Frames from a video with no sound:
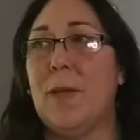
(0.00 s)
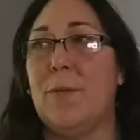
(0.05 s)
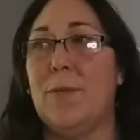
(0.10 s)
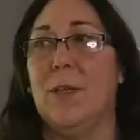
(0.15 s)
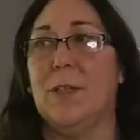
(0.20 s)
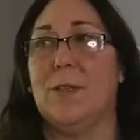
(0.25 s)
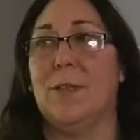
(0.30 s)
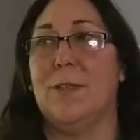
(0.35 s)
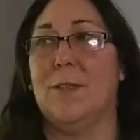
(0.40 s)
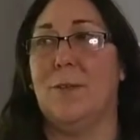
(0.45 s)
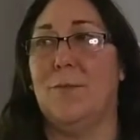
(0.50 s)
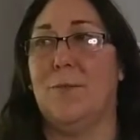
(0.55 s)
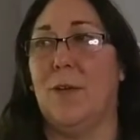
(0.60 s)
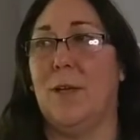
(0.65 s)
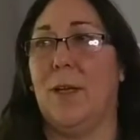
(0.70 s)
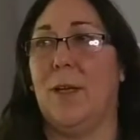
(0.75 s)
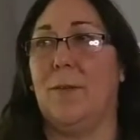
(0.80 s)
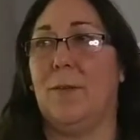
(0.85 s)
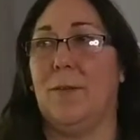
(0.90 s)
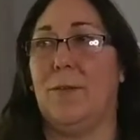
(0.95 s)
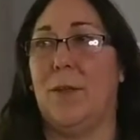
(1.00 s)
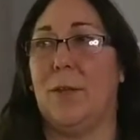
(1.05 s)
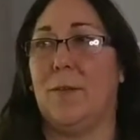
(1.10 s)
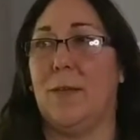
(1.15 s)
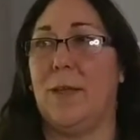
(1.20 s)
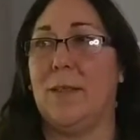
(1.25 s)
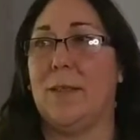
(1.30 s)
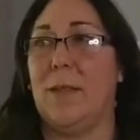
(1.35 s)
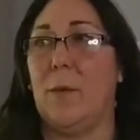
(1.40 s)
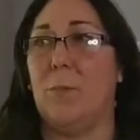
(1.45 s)
This is a funny thing.
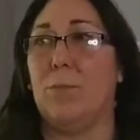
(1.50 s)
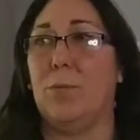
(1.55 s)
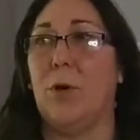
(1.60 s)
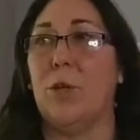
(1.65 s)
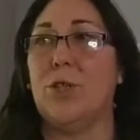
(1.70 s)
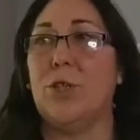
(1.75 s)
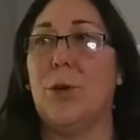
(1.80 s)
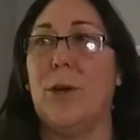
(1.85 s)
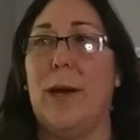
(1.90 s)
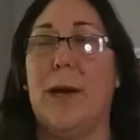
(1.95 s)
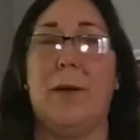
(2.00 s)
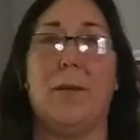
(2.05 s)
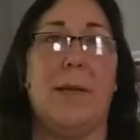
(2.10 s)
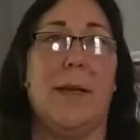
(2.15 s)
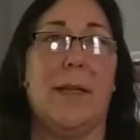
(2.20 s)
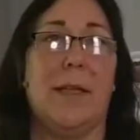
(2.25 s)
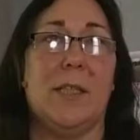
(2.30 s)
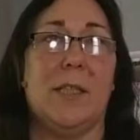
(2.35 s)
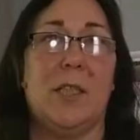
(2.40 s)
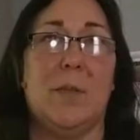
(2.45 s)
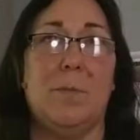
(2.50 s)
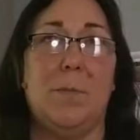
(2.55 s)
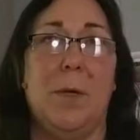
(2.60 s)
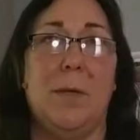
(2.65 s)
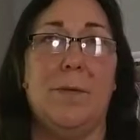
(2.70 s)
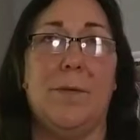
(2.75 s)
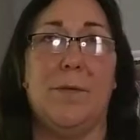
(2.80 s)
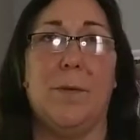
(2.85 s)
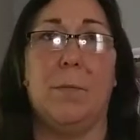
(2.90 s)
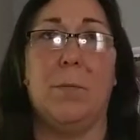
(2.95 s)
They say brush your hair like it's
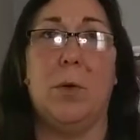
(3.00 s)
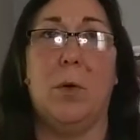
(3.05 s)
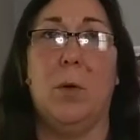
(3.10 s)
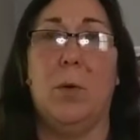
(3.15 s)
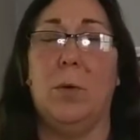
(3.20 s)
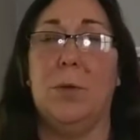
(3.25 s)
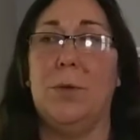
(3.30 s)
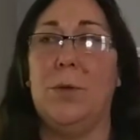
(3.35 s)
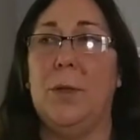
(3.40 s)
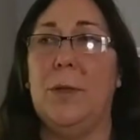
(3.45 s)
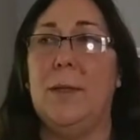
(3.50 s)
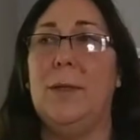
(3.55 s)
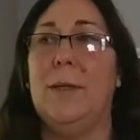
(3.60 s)
spun from gold.